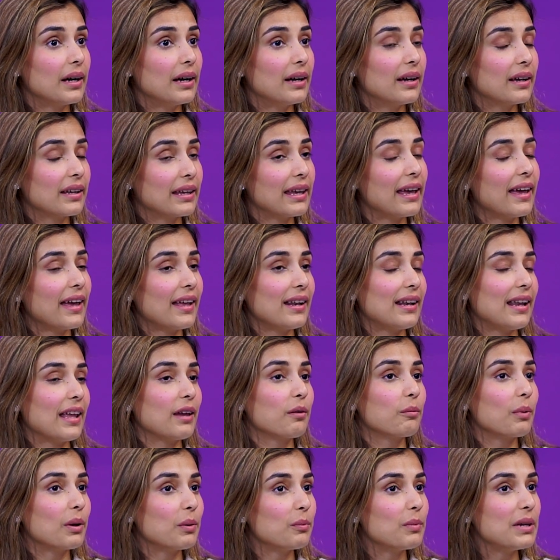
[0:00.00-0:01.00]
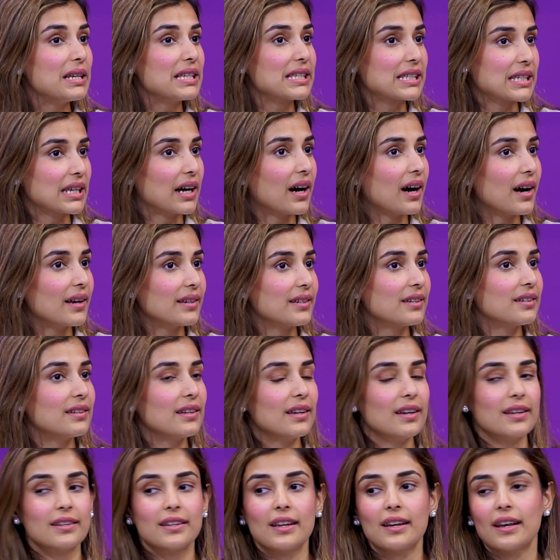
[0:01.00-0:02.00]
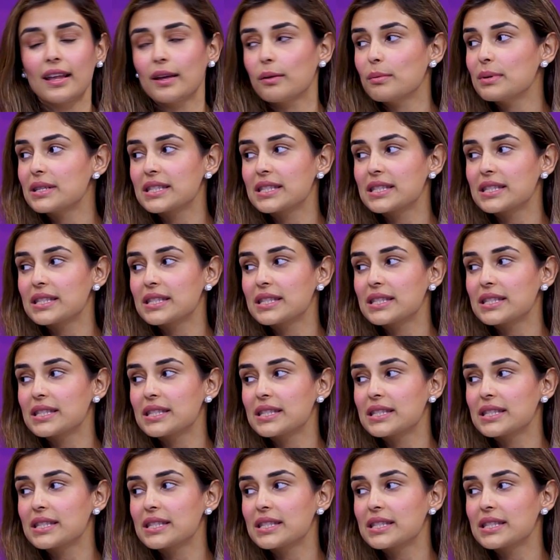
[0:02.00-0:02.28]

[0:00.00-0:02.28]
again, like when we started it and like